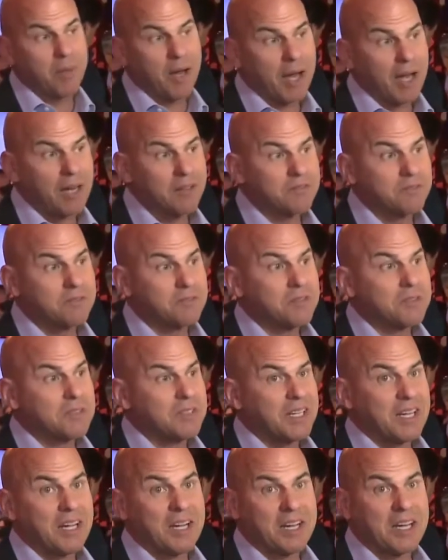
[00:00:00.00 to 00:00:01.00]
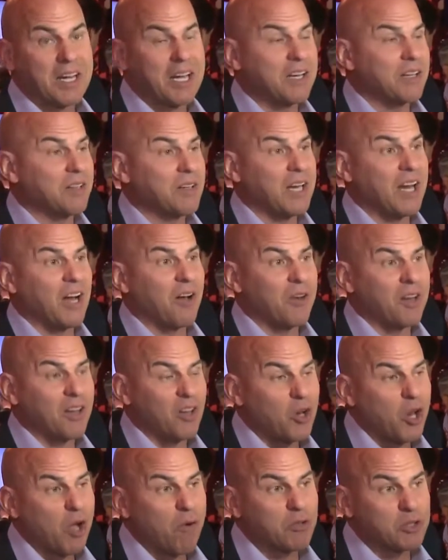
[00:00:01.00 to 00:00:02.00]
May. And again,
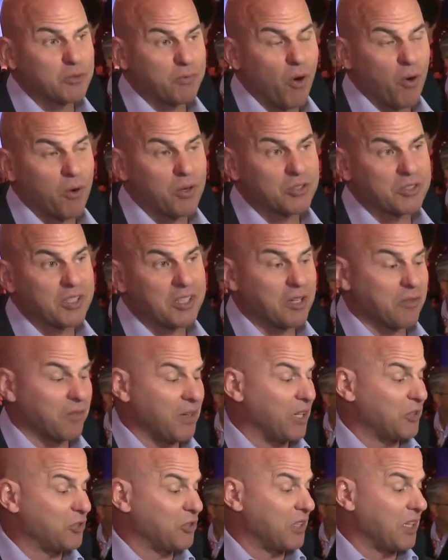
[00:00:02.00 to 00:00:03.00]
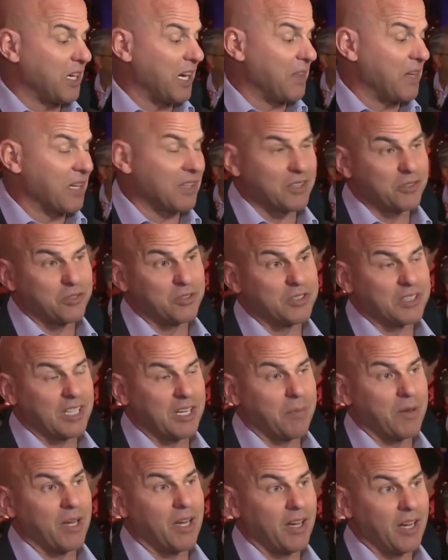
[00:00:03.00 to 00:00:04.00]
Lenovo's focused on innovation, and I think this is
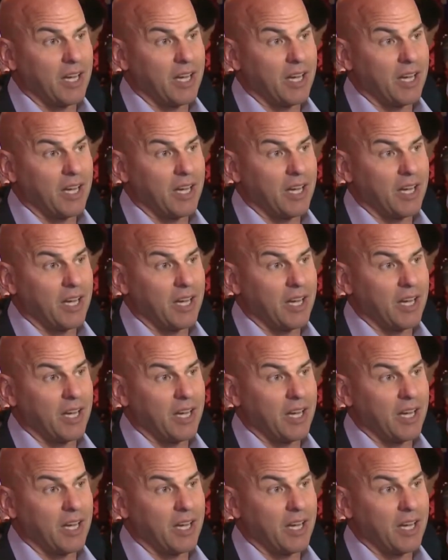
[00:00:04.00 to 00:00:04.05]
going to be a